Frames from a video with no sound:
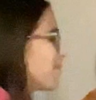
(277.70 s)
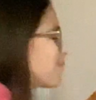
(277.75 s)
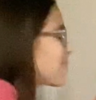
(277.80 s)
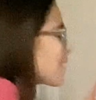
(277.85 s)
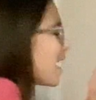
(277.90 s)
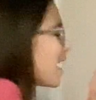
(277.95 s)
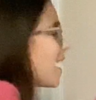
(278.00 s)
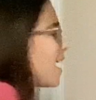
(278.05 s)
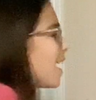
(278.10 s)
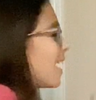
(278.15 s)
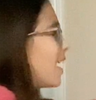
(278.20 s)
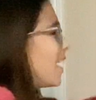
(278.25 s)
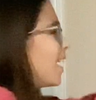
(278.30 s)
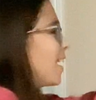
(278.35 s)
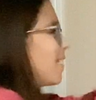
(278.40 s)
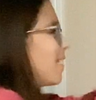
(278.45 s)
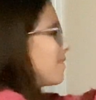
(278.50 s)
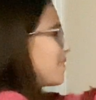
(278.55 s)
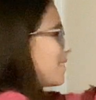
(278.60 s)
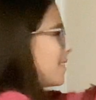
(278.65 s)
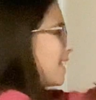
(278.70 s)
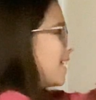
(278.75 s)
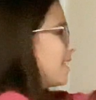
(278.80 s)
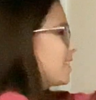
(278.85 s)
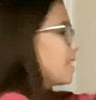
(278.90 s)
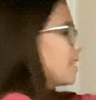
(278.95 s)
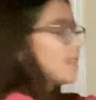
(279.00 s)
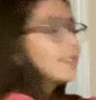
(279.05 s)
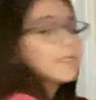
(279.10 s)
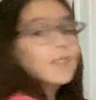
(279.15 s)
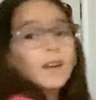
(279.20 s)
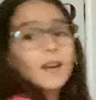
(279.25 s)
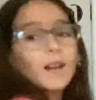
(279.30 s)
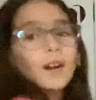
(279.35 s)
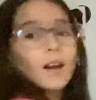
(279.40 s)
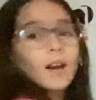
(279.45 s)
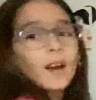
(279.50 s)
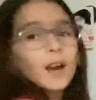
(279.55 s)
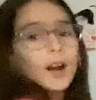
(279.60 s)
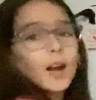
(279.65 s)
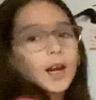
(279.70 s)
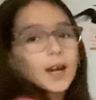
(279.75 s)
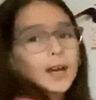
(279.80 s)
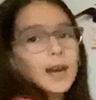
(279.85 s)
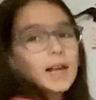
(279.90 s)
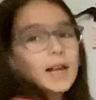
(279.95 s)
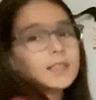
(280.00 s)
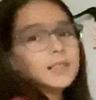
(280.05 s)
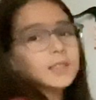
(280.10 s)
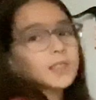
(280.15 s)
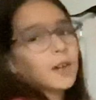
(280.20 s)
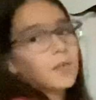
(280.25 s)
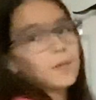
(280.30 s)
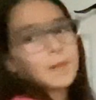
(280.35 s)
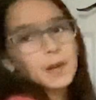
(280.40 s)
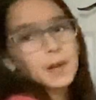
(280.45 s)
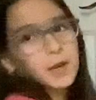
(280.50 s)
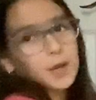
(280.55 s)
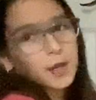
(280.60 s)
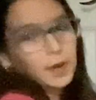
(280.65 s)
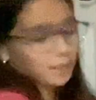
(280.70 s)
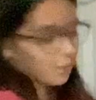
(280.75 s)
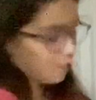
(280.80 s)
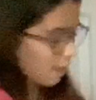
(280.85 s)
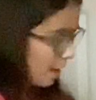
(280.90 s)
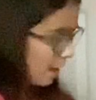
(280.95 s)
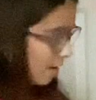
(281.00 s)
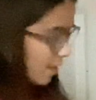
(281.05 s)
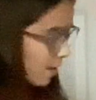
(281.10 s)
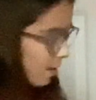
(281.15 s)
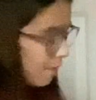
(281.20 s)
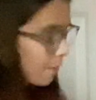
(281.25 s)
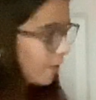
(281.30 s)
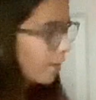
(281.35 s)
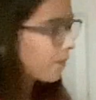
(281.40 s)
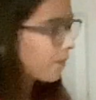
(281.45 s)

of them. This is Ernest, a very good friend of their